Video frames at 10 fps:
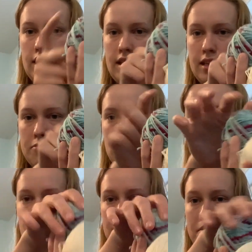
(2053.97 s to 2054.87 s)
I think I'm just
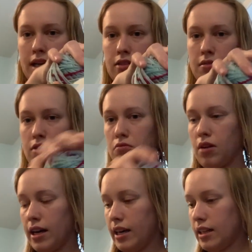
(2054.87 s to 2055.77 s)
going to combine it with the
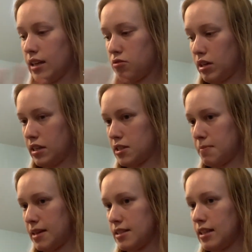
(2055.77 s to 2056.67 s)
white and try and
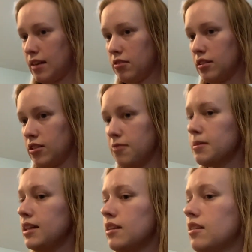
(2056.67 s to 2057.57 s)
space it out a little
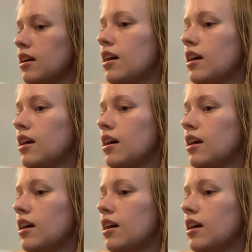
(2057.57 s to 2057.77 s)
bit.